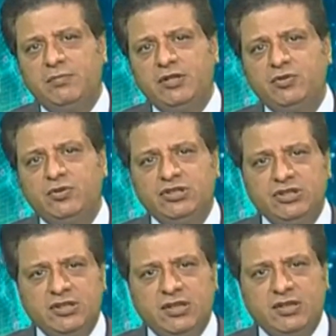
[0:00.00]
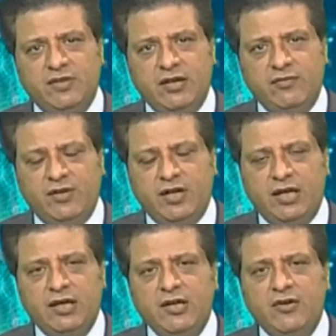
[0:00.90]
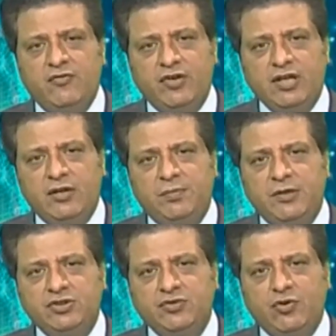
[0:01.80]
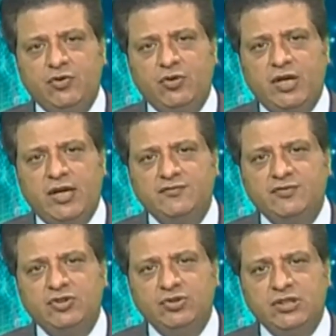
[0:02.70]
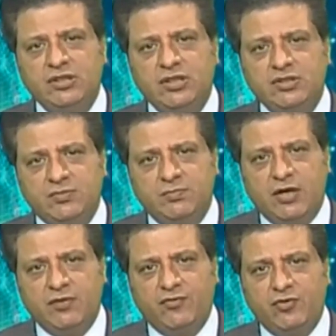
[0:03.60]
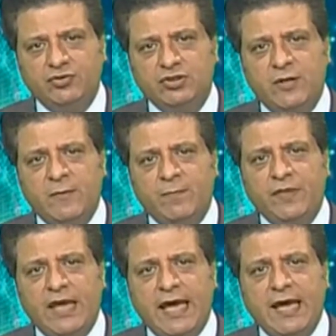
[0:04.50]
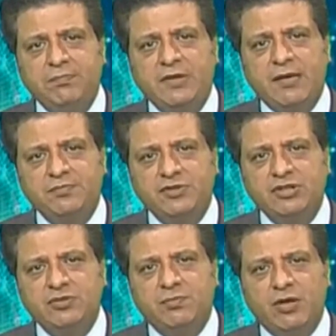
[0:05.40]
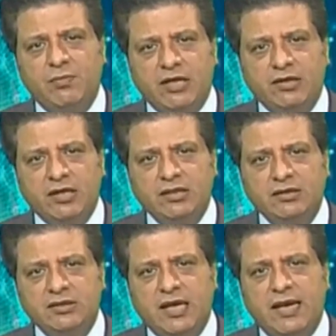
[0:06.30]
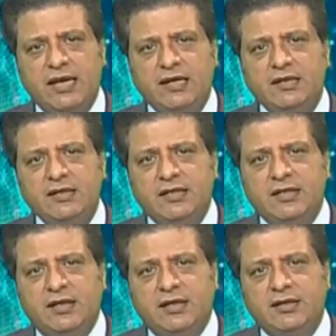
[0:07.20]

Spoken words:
will be able to digitally verify fingerprints, photographs using their smartphones. The app captures biometrics and